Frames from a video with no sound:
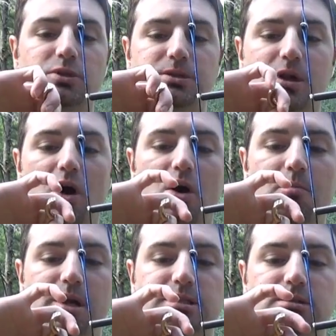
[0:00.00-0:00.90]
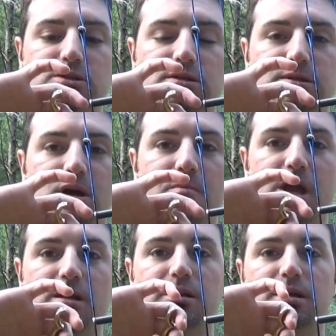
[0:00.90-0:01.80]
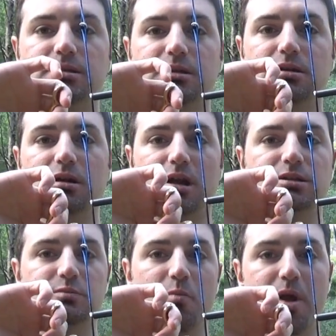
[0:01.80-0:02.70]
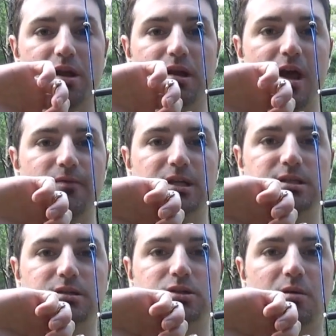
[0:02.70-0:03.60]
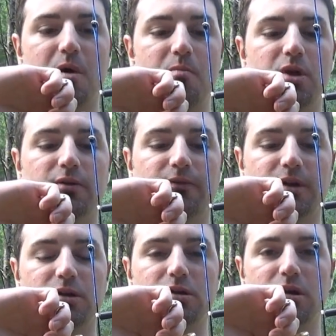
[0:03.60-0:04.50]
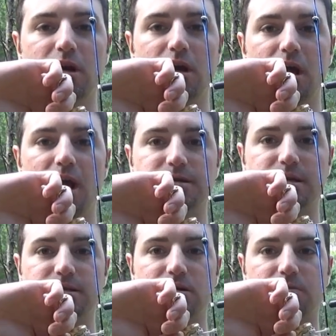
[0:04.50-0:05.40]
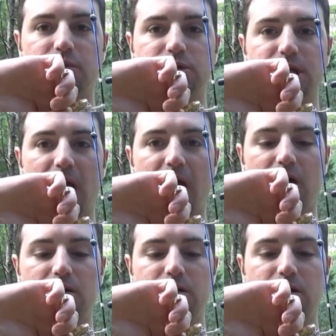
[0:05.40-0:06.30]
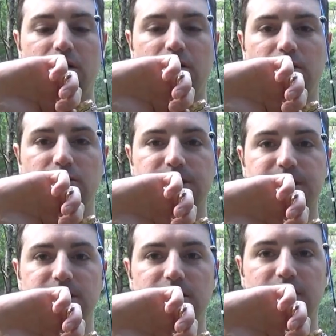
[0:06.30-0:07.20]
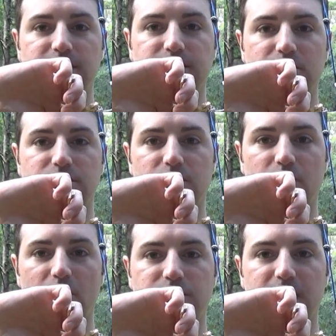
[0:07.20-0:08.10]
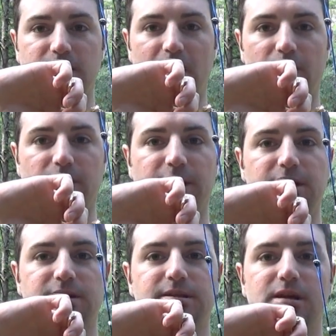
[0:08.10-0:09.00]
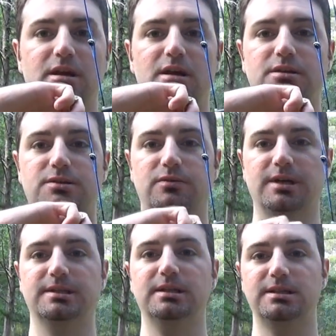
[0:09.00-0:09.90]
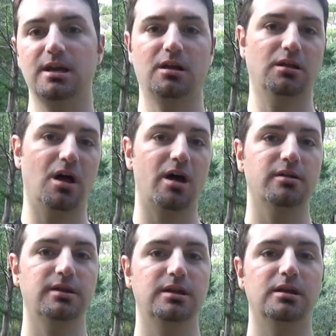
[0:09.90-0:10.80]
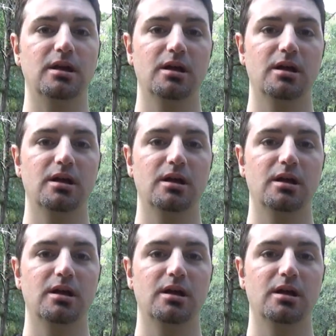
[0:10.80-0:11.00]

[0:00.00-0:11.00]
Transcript: just, all my tension is on my index here and I just barely have any tension on my middle finger, as I start to push out, you can see that that starts to rotate that release. So that's going to take a lot of the